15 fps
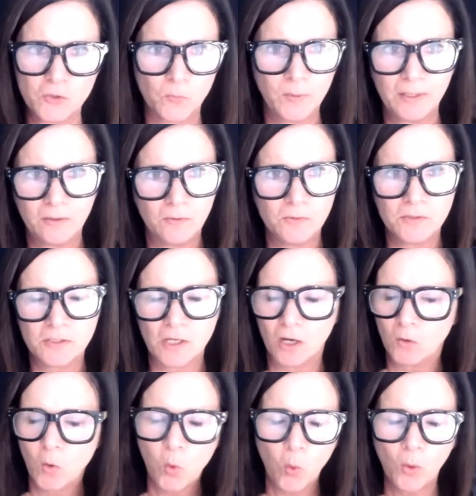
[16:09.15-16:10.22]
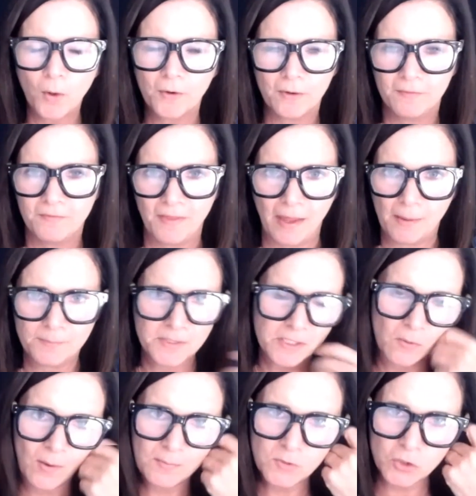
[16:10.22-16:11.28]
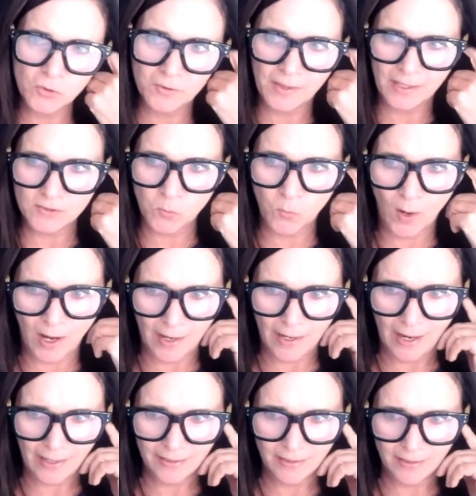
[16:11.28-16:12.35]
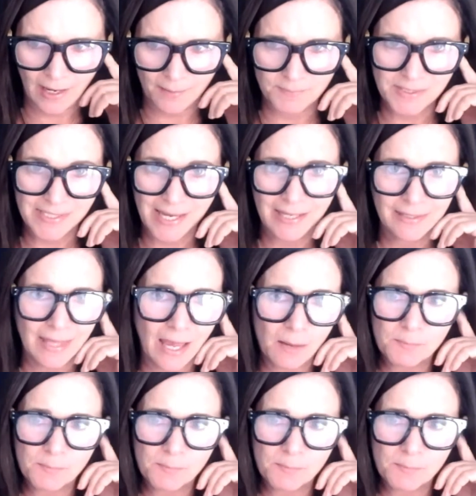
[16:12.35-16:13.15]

We used a quarter of them. So I'm sure that's why I, I'm saying that.